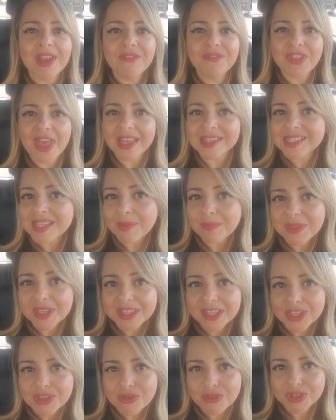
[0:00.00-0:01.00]
if that's
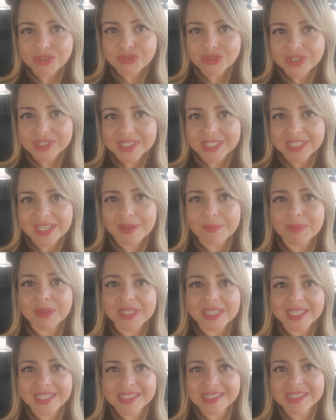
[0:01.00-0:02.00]
something that you're interested in,
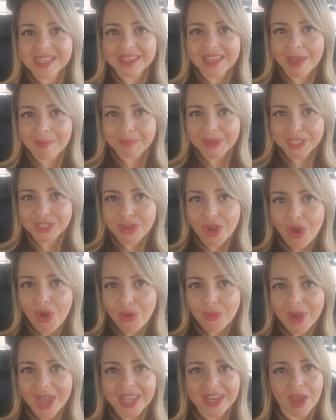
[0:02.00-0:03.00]
please let me
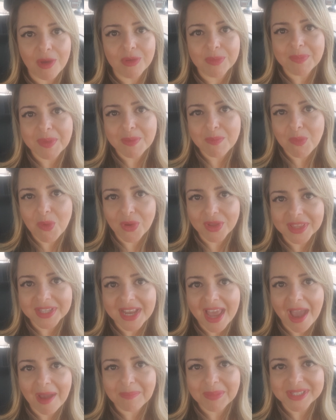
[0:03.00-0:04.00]
know, and I would be more
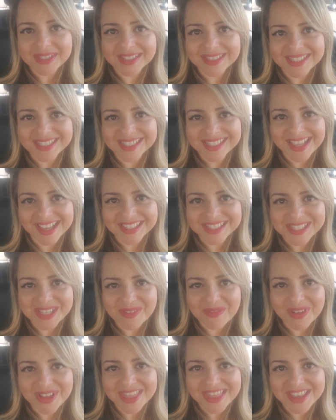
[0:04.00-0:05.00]
than happy to discuss
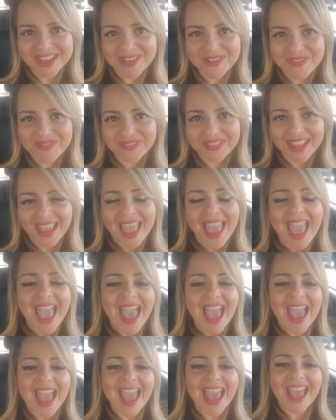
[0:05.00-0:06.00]
it with you.
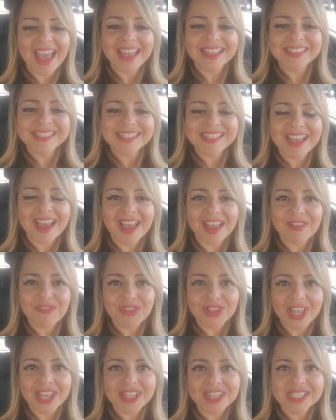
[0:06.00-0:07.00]
And if
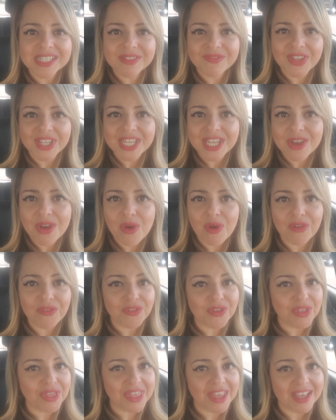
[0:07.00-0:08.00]
you like this video,
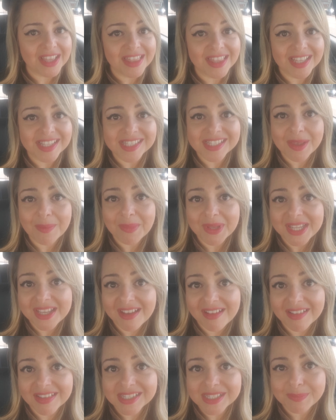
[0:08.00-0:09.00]
if you think that somebody
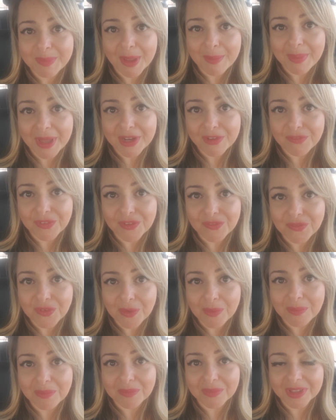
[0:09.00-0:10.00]
else might benefit
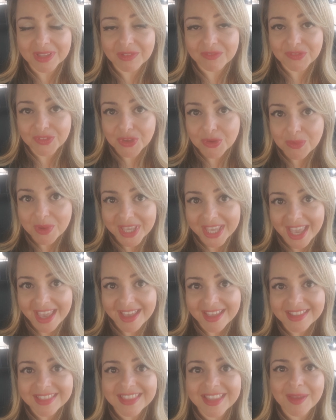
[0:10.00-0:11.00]
from viewing
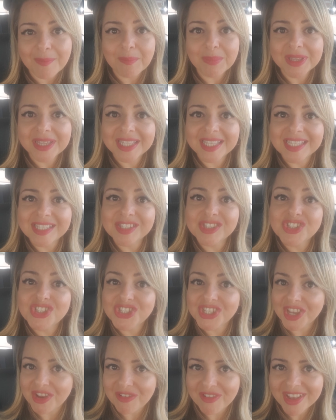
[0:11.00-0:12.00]
it, then please
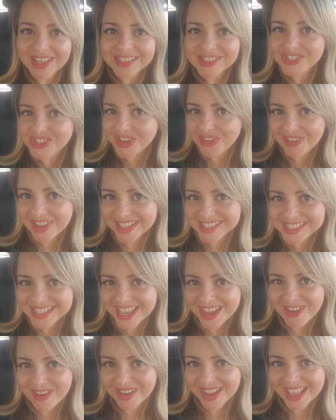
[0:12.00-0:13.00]
share it. Sharing is
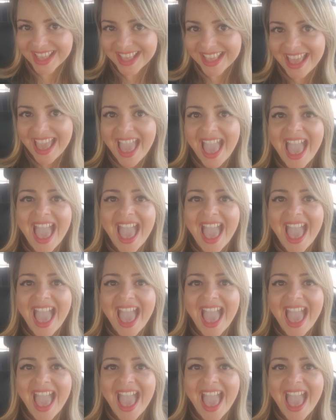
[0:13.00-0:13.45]
caring.